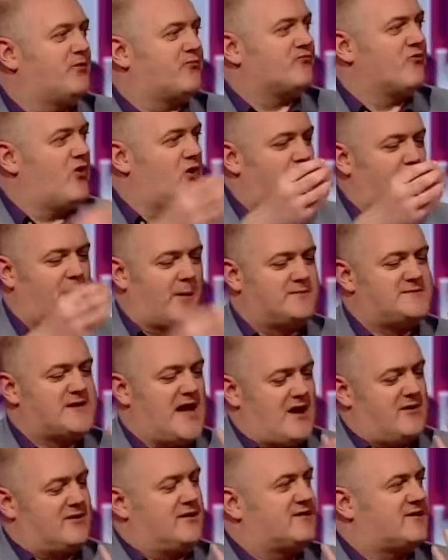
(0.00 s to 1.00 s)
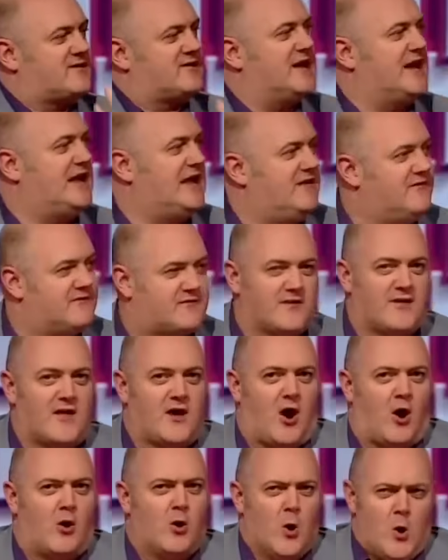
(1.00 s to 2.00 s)
put rhubarb down his sleeves and
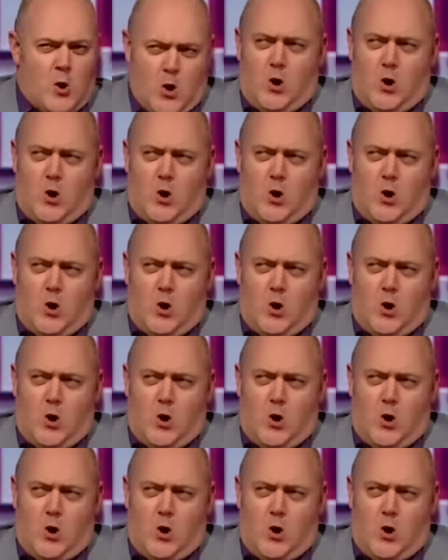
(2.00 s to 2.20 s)
then go.